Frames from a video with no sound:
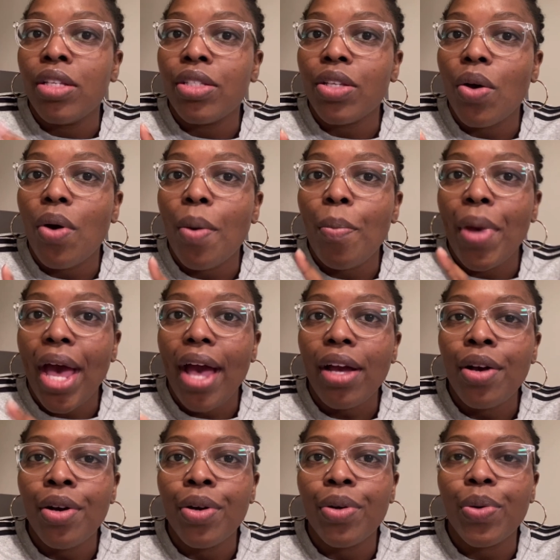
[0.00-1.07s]
So I'm back
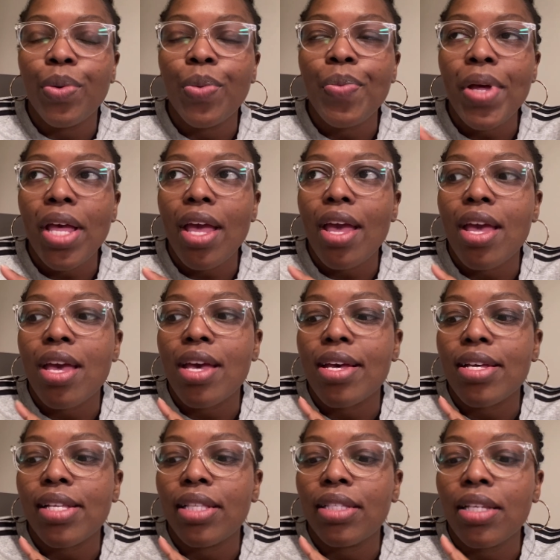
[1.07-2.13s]
home
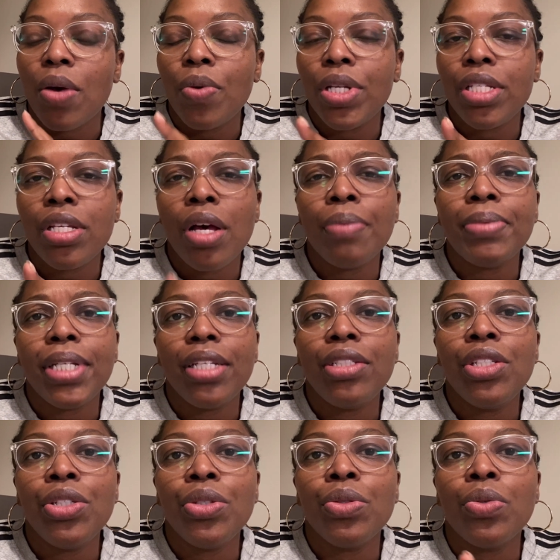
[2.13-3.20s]
and I wanted to
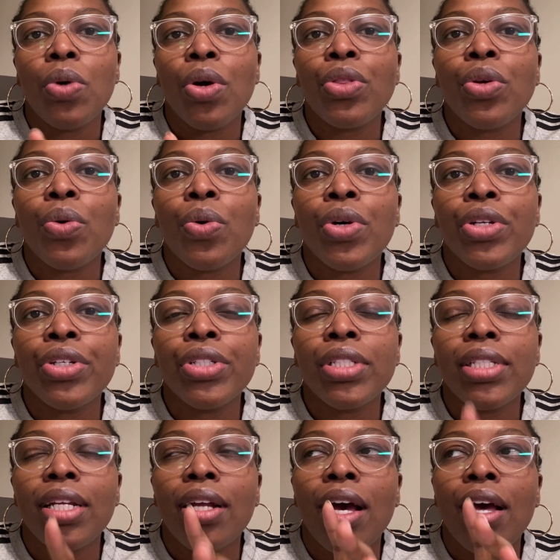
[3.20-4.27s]
update you on the orders
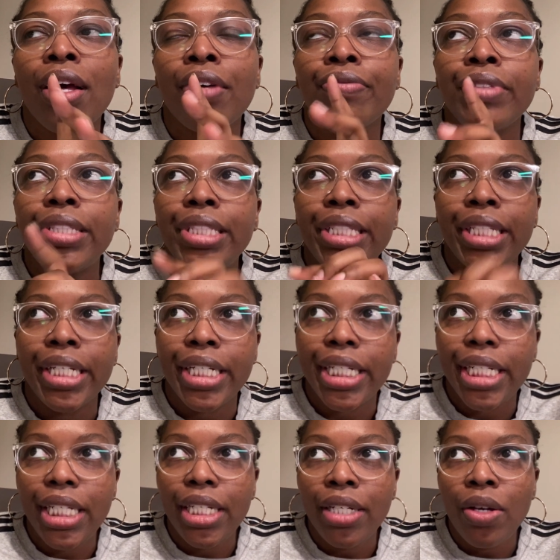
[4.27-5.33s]
that I have
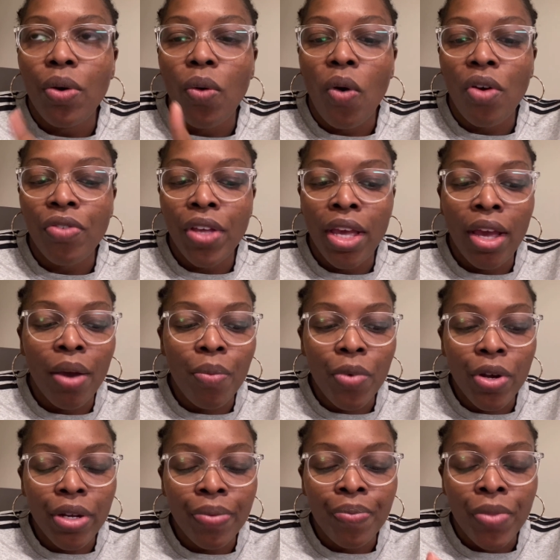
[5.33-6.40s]
done off
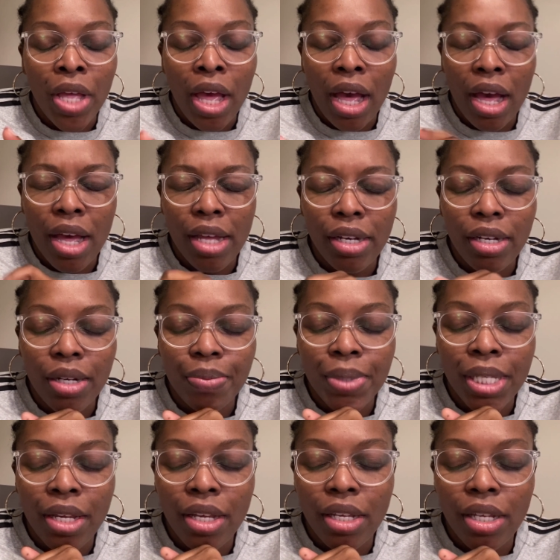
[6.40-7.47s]
camera. I ended up
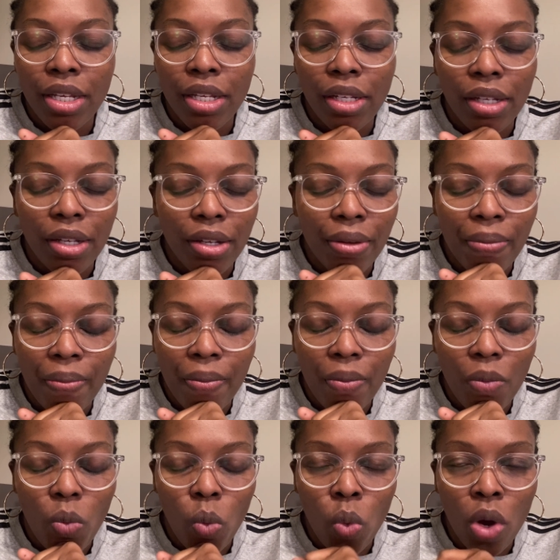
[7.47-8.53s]
taking
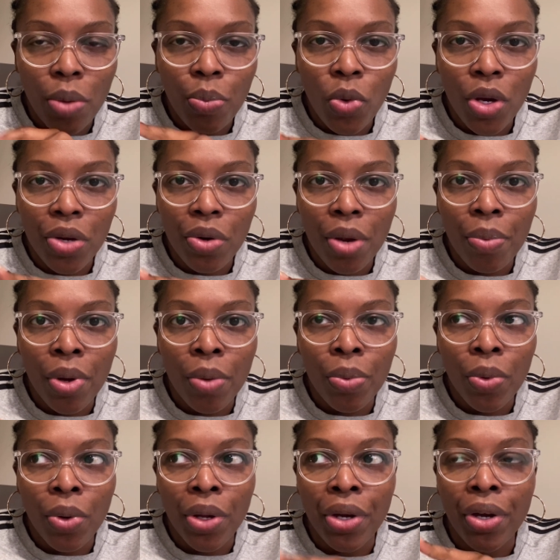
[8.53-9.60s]
one more Grubhub
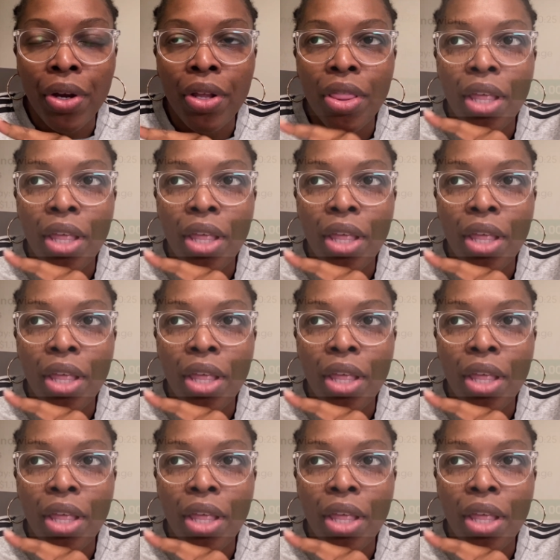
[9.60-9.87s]
order